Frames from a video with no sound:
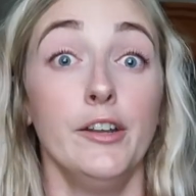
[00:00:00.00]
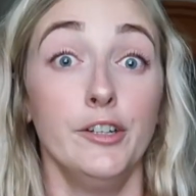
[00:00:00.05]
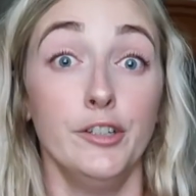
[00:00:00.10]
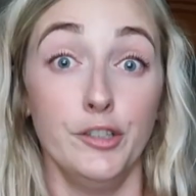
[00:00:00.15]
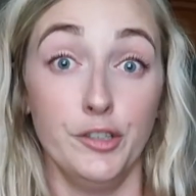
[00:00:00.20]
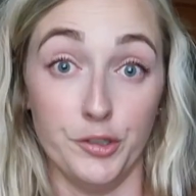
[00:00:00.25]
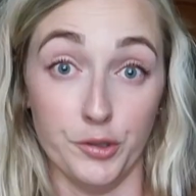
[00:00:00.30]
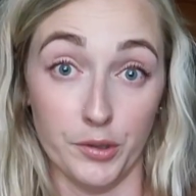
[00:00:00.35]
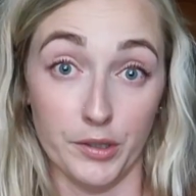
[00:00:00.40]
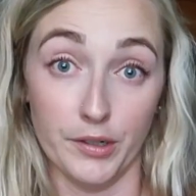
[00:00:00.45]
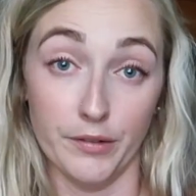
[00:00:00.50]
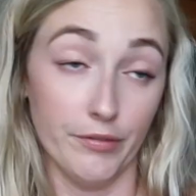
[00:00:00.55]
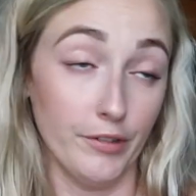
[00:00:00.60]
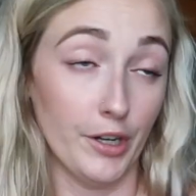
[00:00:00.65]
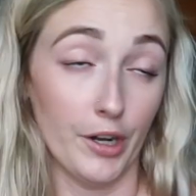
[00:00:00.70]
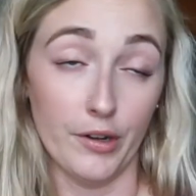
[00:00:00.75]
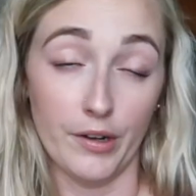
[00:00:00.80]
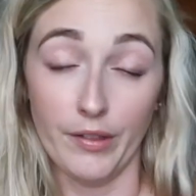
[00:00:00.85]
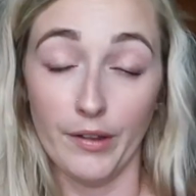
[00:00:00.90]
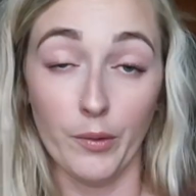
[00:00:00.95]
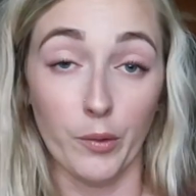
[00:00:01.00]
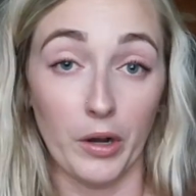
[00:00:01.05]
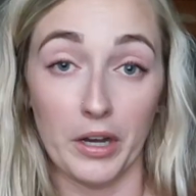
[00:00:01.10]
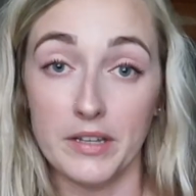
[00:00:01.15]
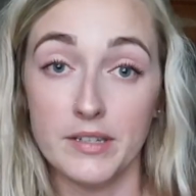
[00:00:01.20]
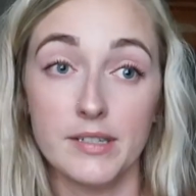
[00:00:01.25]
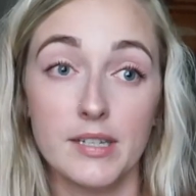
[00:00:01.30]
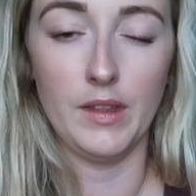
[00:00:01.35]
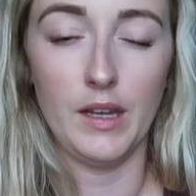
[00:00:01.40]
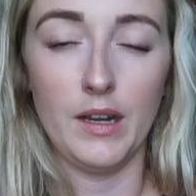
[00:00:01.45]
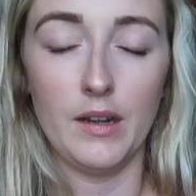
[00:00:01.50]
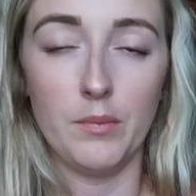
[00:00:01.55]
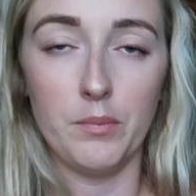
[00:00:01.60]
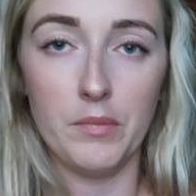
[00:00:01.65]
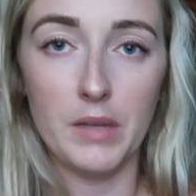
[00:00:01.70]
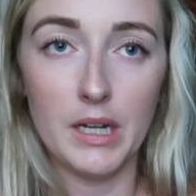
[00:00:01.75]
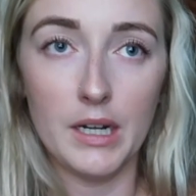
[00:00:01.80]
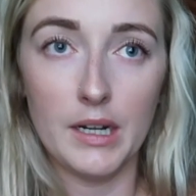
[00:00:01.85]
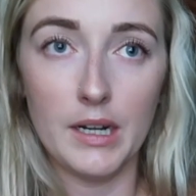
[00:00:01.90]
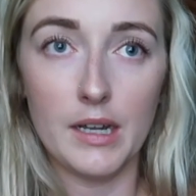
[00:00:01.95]
Sure enough, for Cody, there was. They
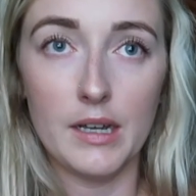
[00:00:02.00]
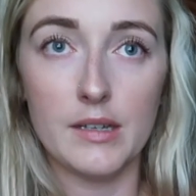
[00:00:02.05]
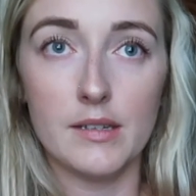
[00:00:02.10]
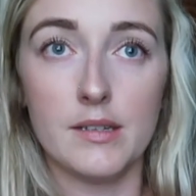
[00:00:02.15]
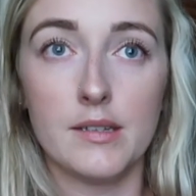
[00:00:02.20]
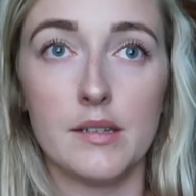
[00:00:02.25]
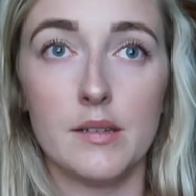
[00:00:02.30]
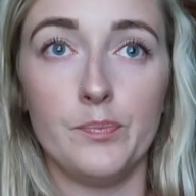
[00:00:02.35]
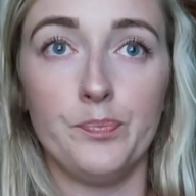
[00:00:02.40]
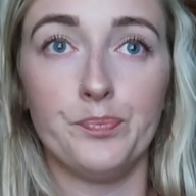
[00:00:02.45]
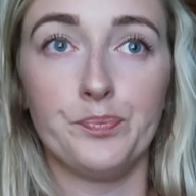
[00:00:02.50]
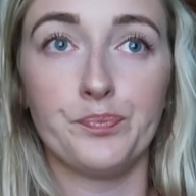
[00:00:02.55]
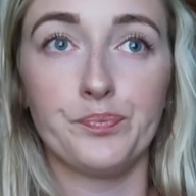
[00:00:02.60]
admitted us.